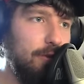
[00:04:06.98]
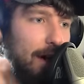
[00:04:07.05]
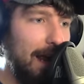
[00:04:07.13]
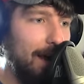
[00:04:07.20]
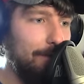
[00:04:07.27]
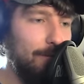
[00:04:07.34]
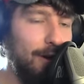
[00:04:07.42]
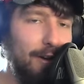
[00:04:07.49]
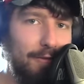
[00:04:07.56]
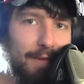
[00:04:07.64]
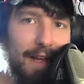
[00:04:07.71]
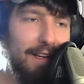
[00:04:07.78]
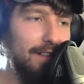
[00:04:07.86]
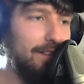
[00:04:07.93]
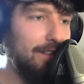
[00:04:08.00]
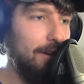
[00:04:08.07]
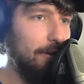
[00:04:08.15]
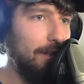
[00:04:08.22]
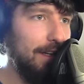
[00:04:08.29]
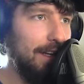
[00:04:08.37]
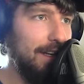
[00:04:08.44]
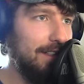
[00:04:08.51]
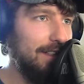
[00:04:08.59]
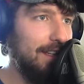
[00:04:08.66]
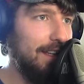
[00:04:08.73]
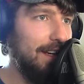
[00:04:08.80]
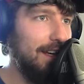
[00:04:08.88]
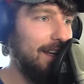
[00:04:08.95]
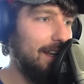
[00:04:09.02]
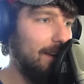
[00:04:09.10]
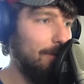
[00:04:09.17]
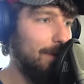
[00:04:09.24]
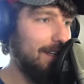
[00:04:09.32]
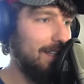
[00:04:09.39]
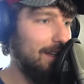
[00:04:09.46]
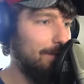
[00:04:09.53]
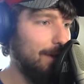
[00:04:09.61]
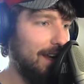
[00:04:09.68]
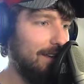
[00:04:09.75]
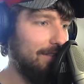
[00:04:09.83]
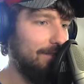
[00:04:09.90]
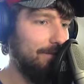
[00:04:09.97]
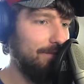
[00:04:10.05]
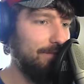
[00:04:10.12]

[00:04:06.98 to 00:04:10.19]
Crap, well, I totally didn't see that he had killed my teammate.